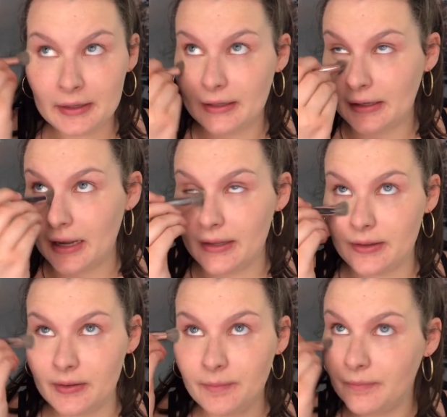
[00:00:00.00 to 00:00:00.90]

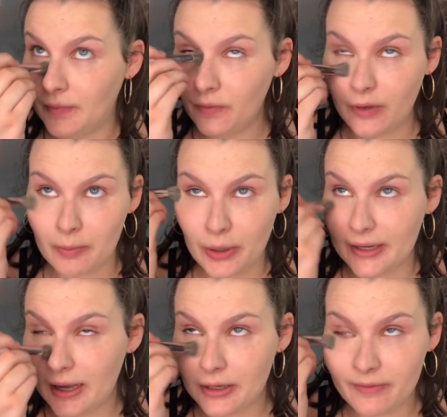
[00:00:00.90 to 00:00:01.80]
Guys, if I break
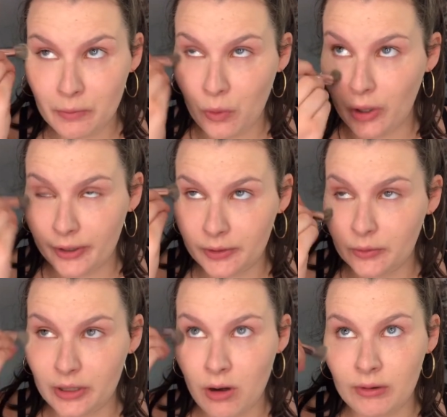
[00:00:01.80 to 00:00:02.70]
out even more, we
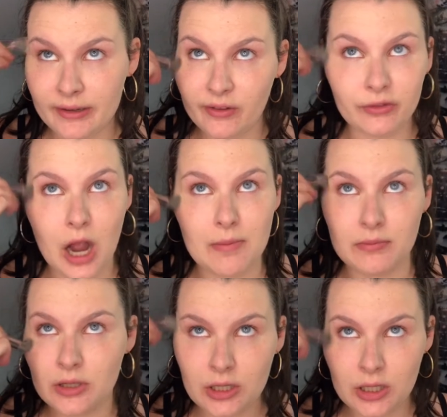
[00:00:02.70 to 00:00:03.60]
know what it's from.
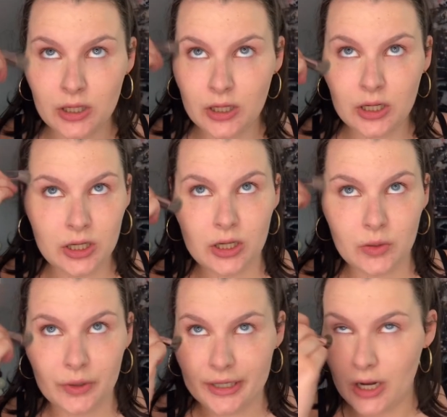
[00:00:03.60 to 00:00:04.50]

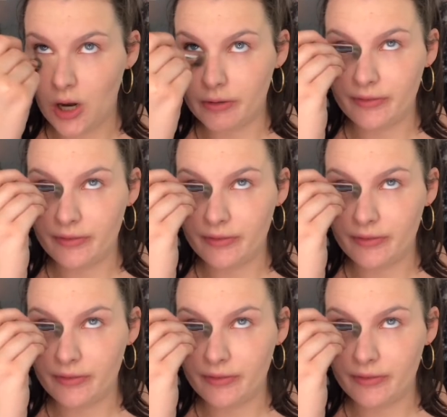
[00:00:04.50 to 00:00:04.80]
We know it's